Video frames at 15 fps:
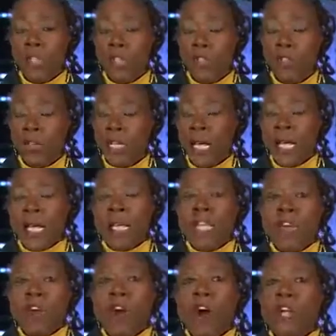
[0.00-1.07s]
use,
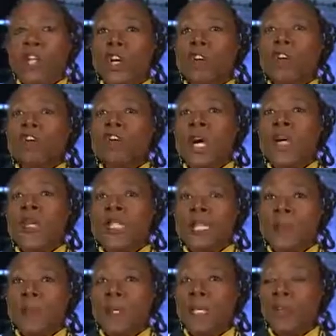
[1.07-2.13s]
there are no drugs
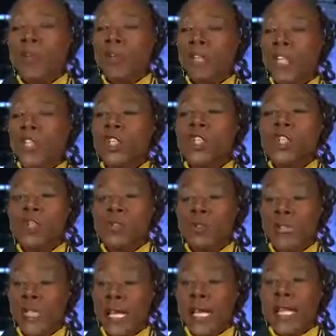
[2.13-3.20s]
that people can
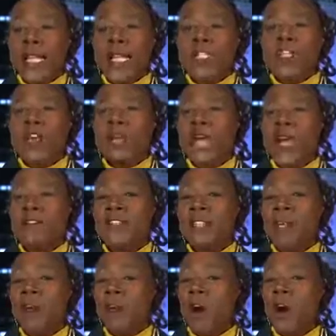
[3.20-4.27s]
use that don't have
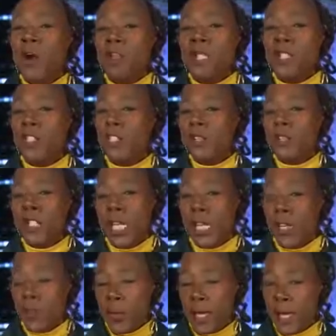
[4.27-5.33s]
some harms
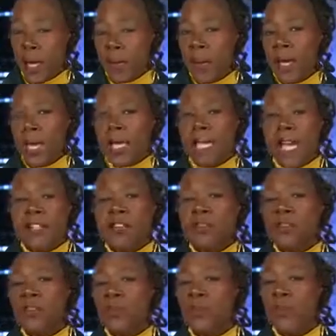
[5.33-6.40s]
associated with them. That's
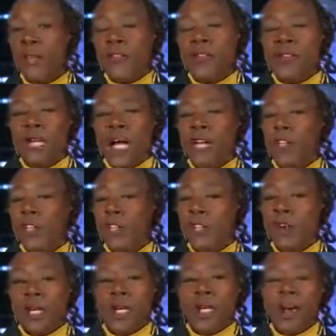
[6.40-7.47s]
true whether or not you're talking